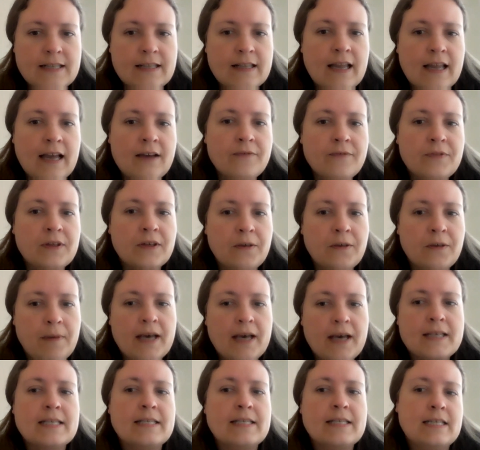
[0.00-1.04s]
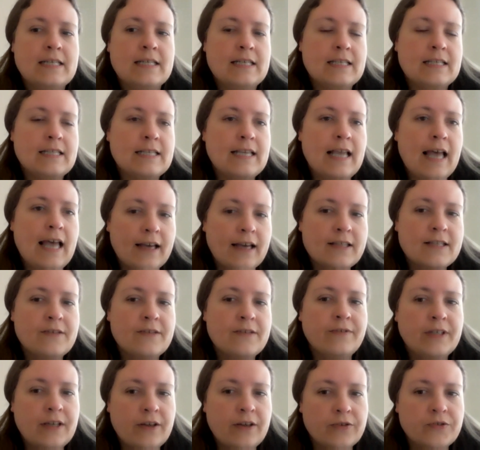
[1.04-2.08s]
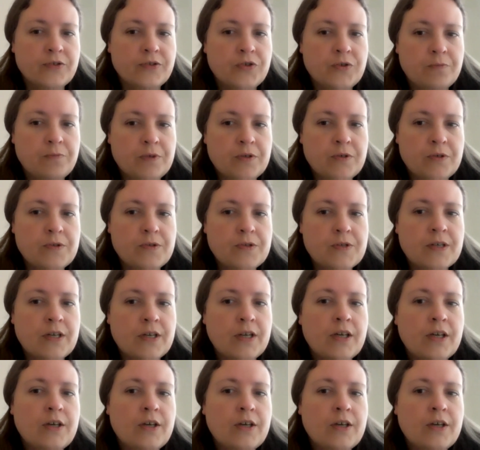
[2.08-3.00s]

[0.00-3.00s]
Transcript: and they have the capacity to actively contribute